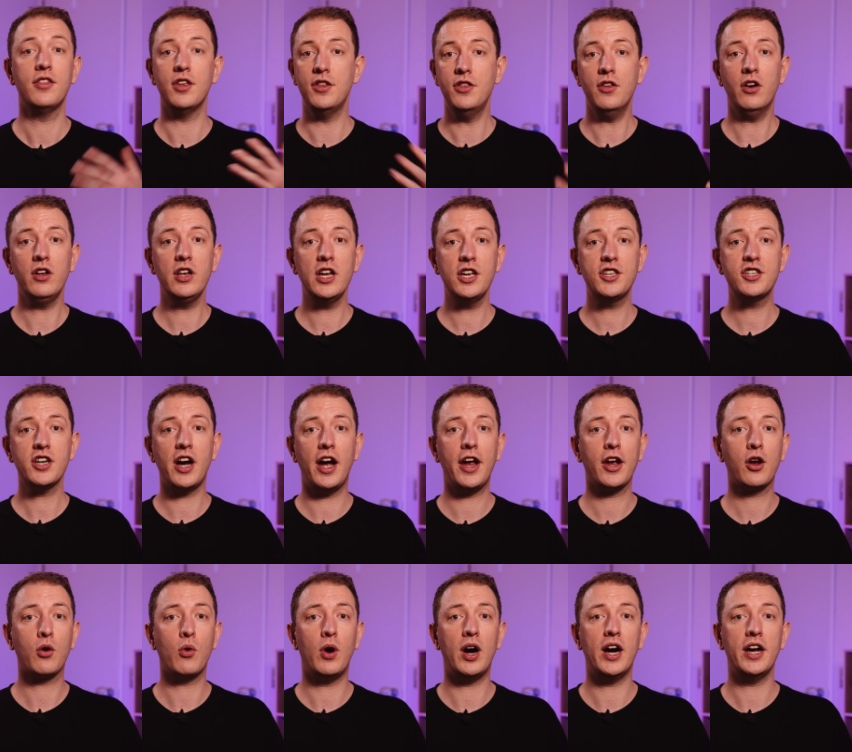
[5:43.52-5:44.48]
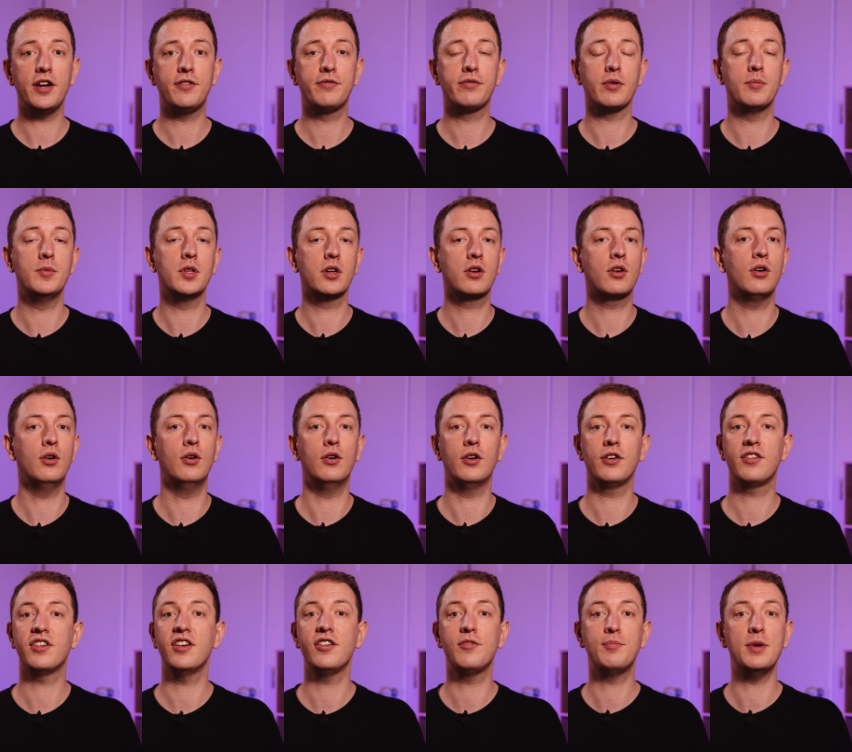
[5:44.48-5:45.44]
The knowledge I acquired from the
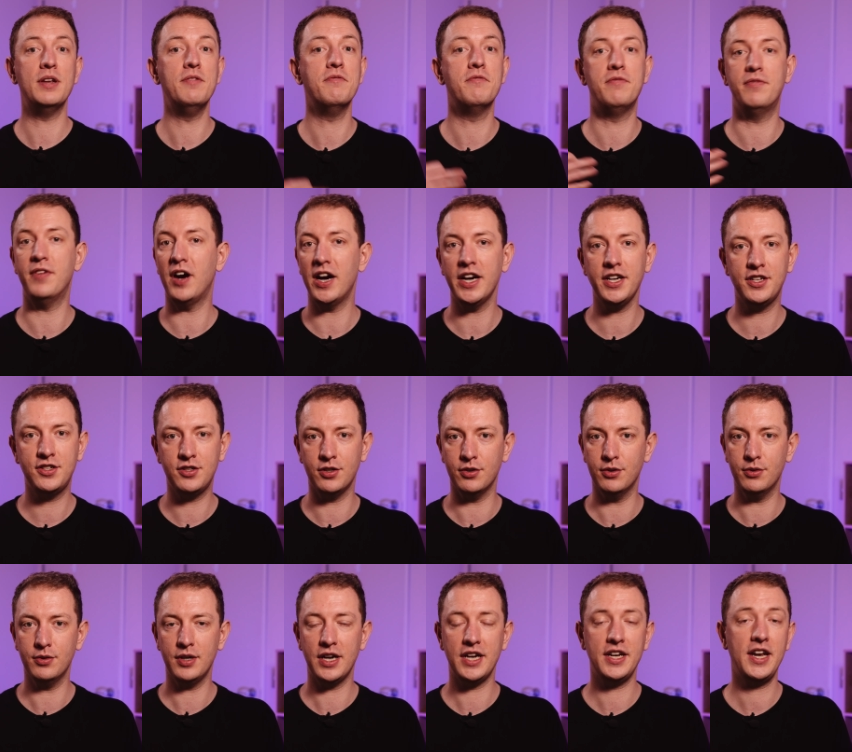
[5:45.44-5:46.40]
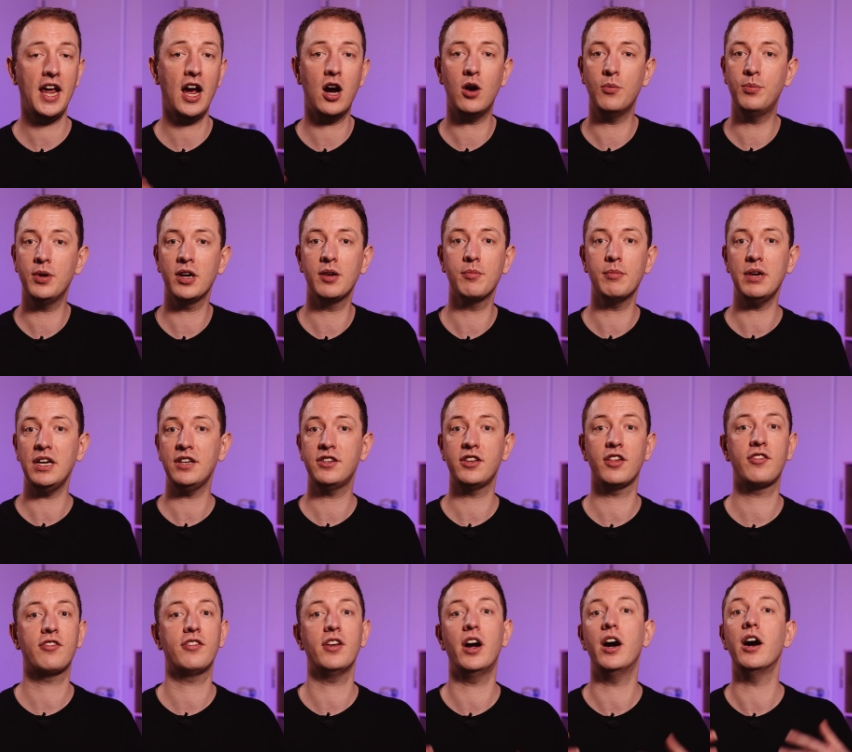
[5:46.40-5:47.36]
course has been vital in helping me
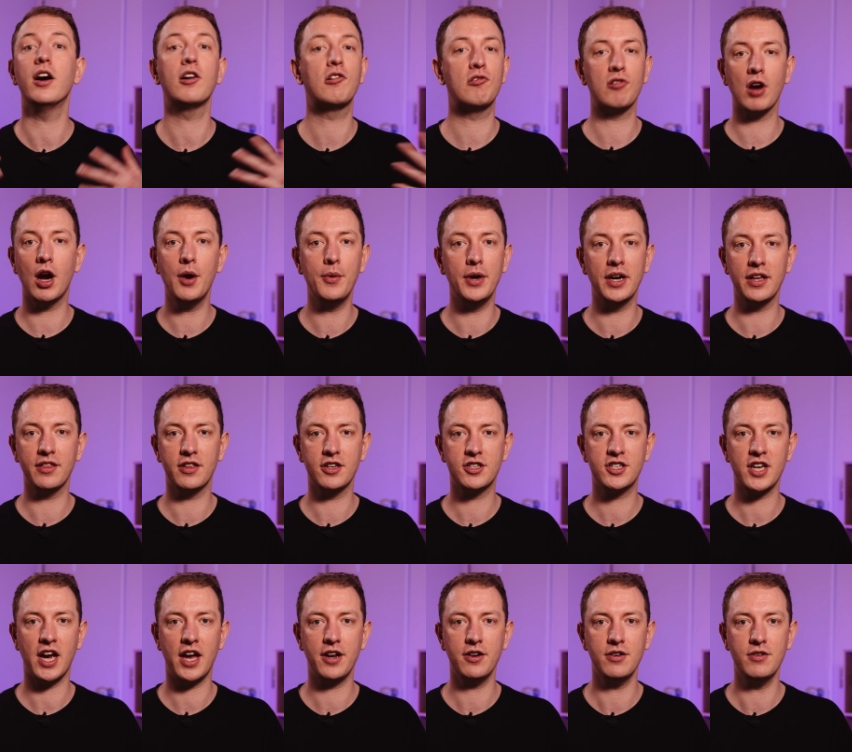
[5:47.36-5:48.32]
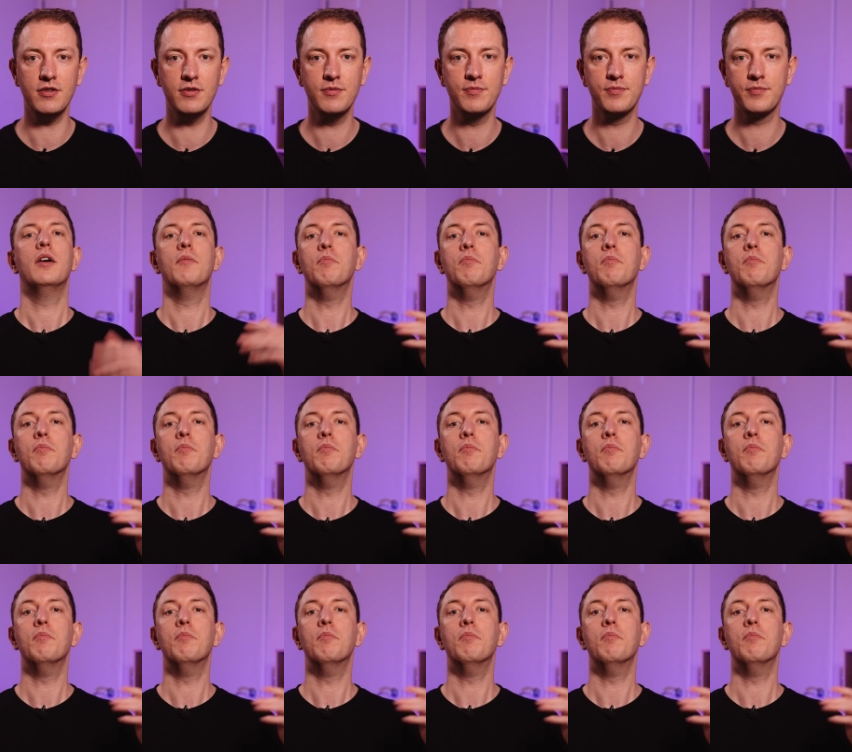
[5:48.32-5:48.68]
to start growing the channel.